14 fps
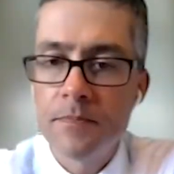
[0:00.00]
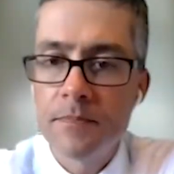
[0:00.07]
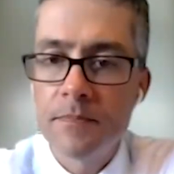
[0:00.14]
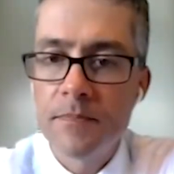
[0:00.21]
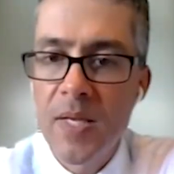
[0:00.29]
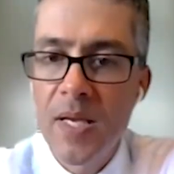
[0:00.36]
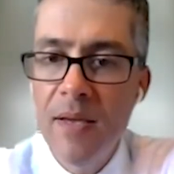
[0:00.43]

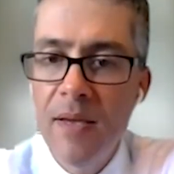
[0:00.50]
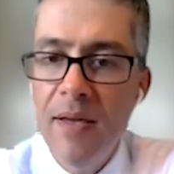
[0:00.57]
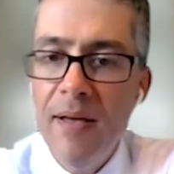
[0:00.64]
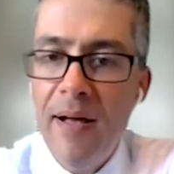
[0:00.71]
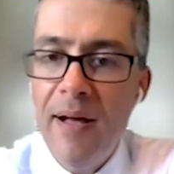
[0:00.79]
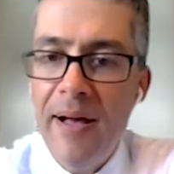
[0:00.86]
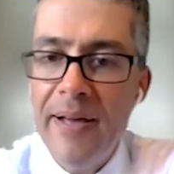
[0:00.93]
Eric
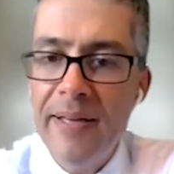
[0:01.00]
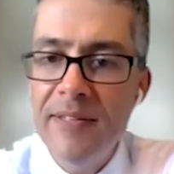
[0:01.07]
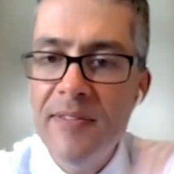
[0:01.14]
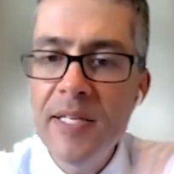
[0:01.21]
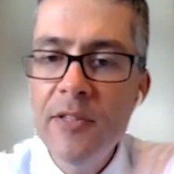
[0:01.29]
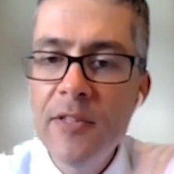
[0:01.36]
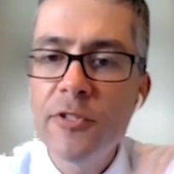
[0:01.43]
Orlando
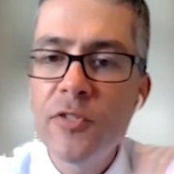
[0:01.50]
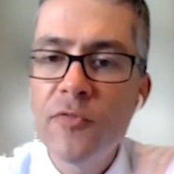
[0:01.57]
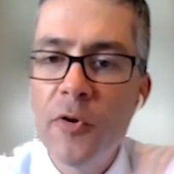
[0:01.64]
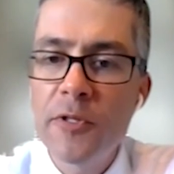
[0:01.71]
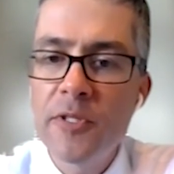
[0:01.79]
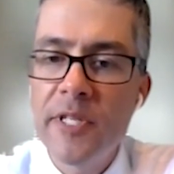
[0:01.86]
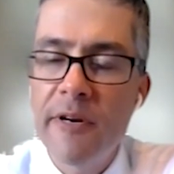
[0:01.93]
leads the
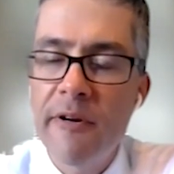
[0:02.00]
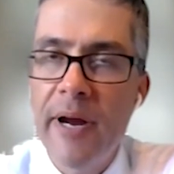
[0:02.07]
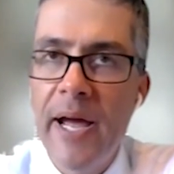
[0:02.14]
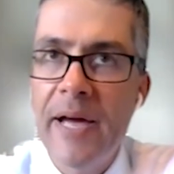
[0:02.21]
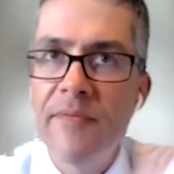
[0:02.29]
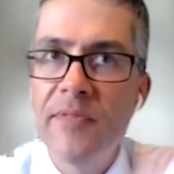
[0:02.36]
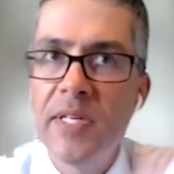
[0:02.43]
Brewers
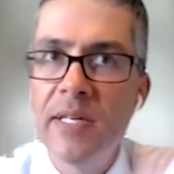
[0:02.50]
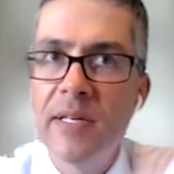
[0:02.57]
Guild of New